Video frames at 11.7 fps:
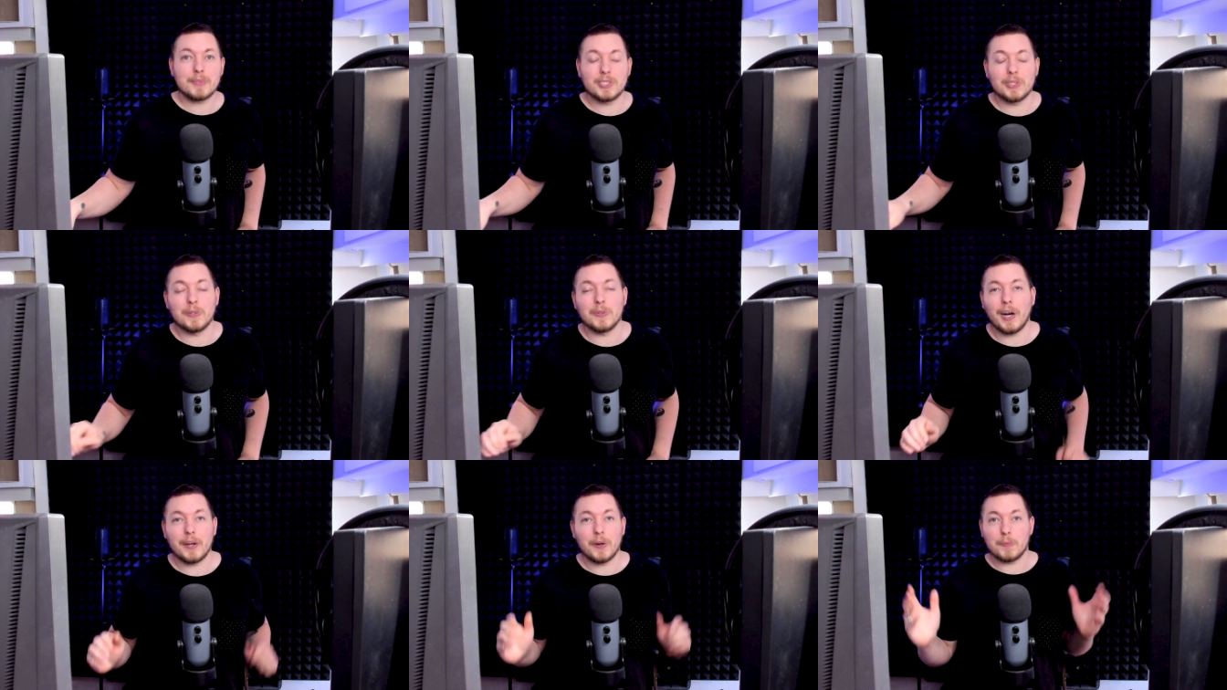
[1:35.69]
so
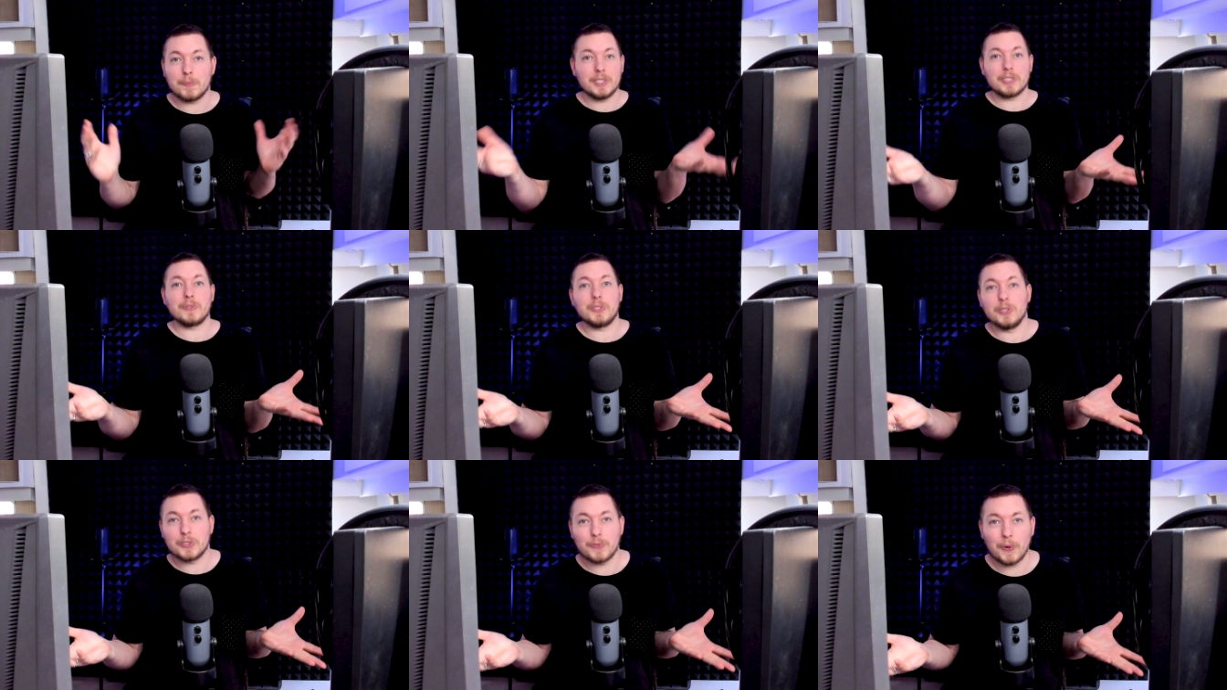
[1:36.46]
I hope this was
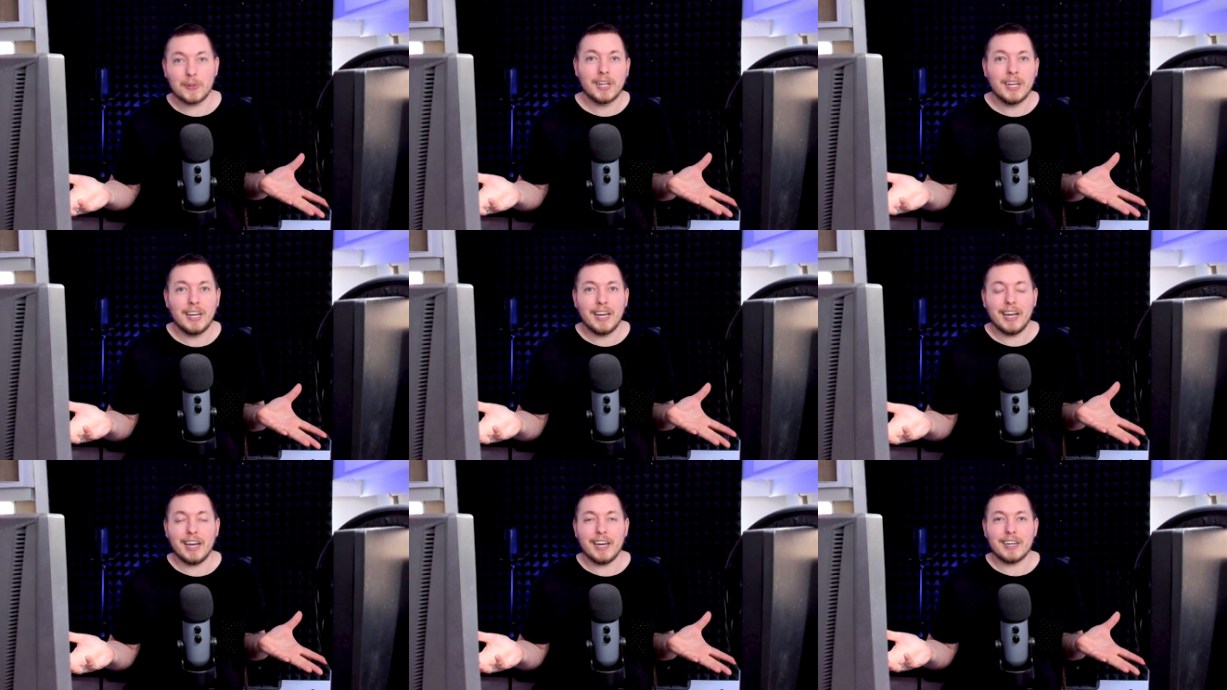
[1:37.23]
useful,
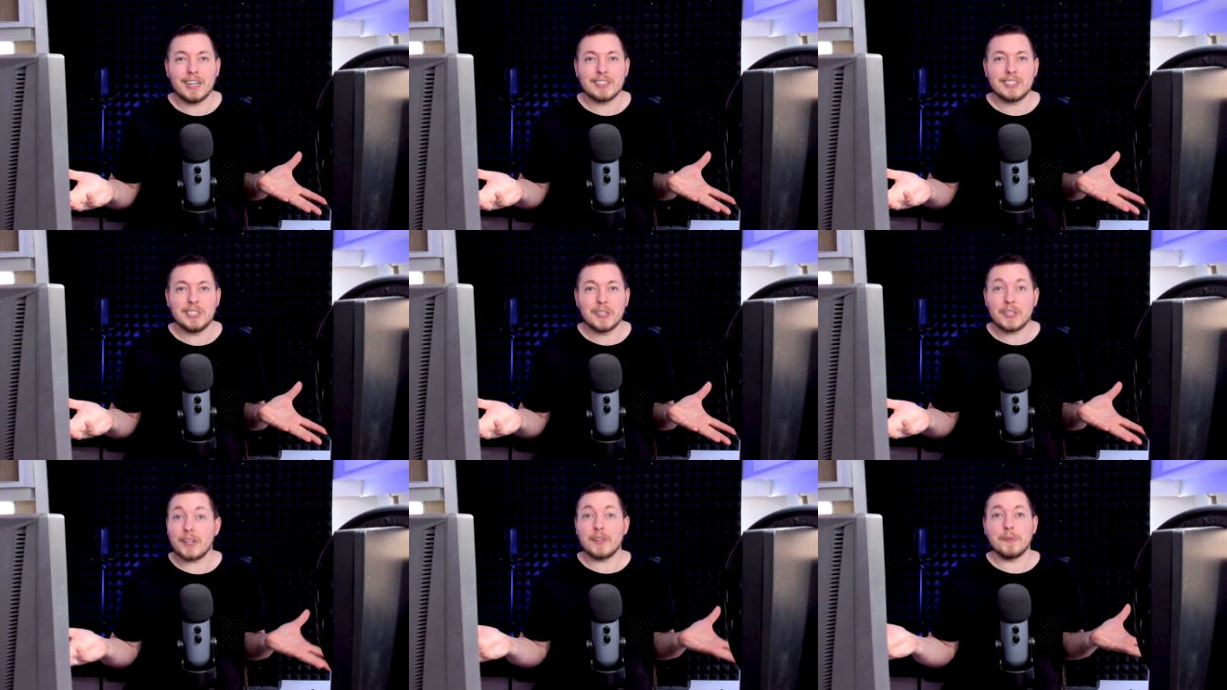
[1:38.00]
and I'll see you in another